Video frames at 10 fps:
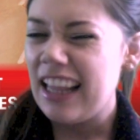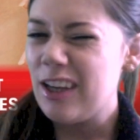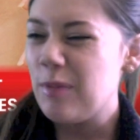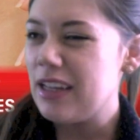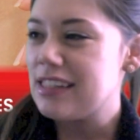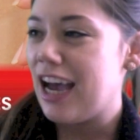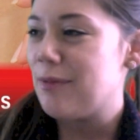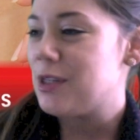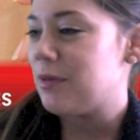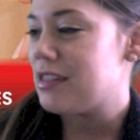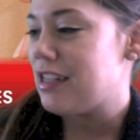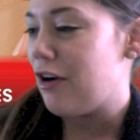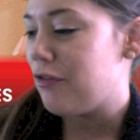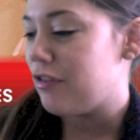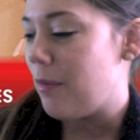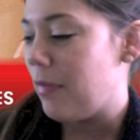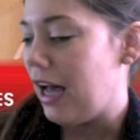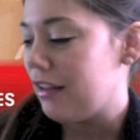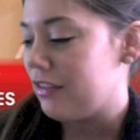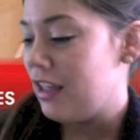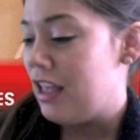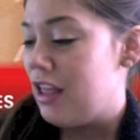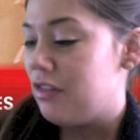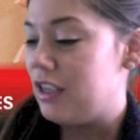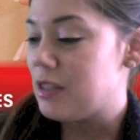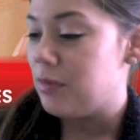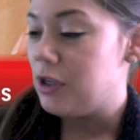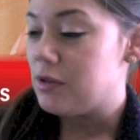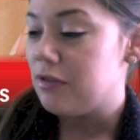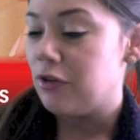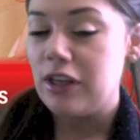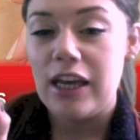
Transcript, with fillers: a little bit of time to herself for a bath, these are beautiful.